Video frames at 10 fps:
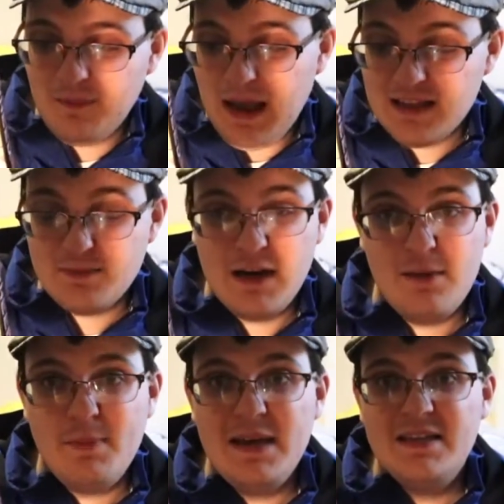as
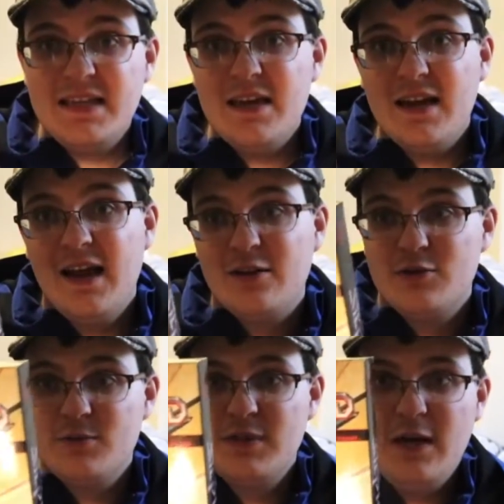many PC
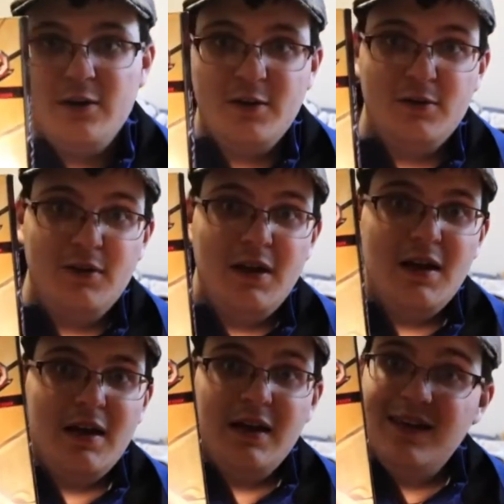collectors will tell you,
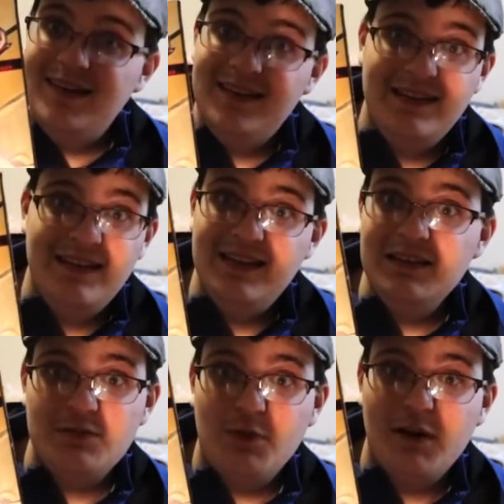
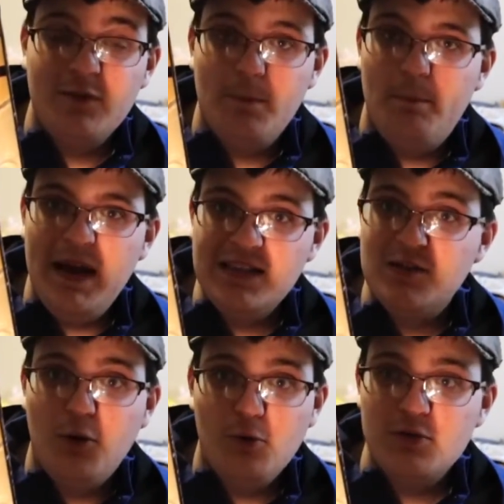is one of the
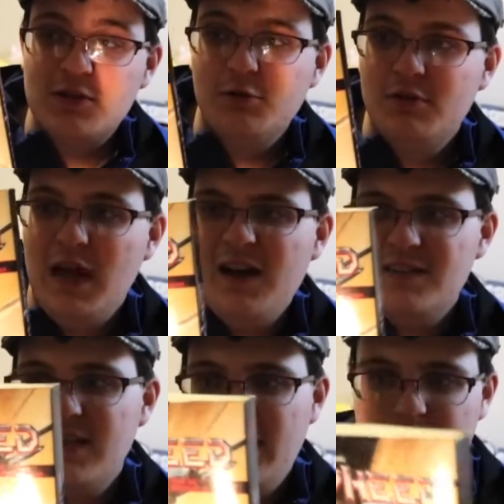best old school
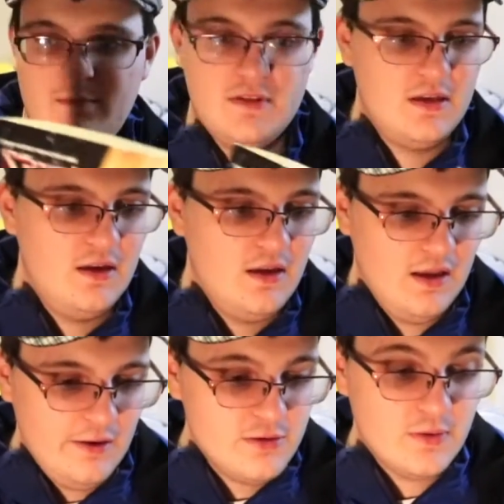DOS games.
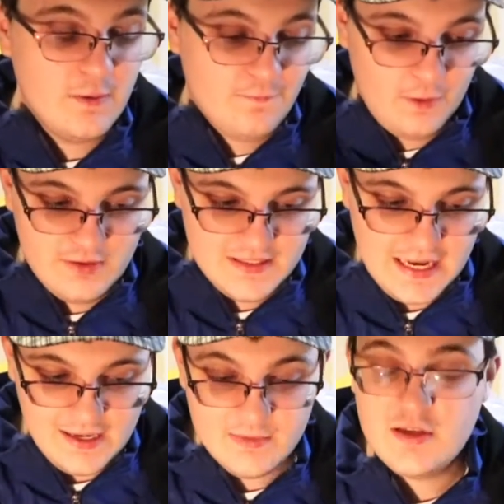It was one of the first
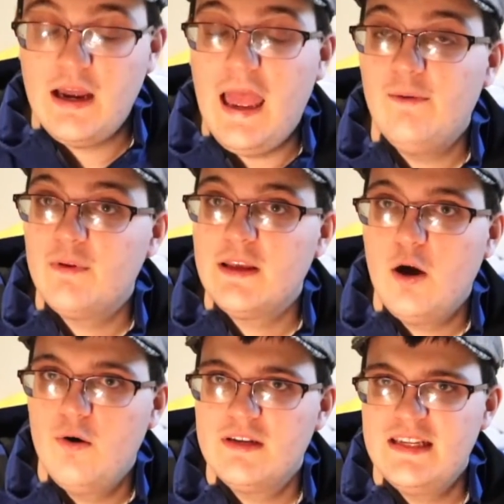games to heavily
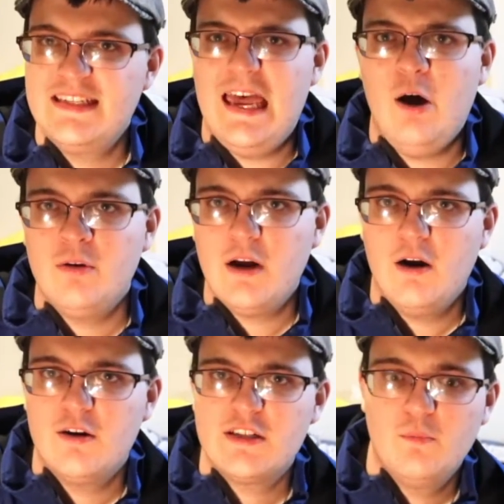go into sound
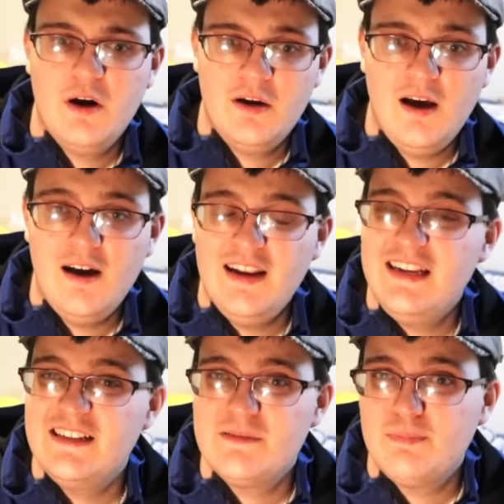cards and whatnot,
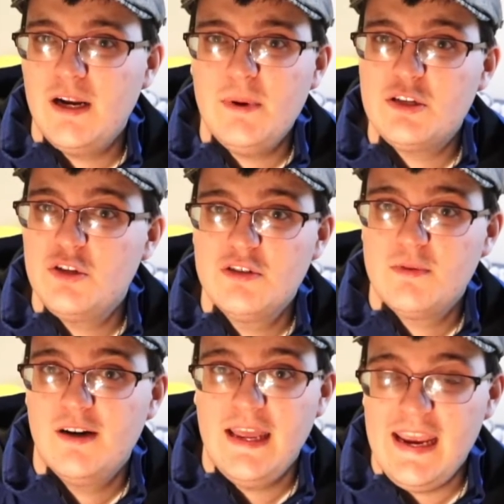and is pretty much
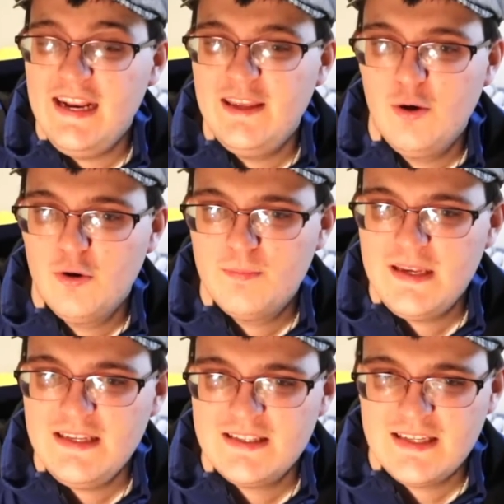usable on any old
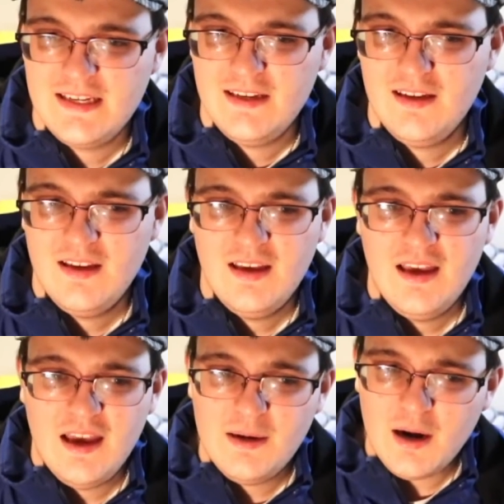PC,
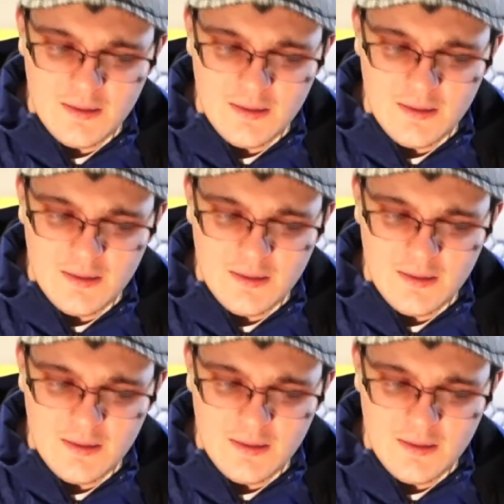and not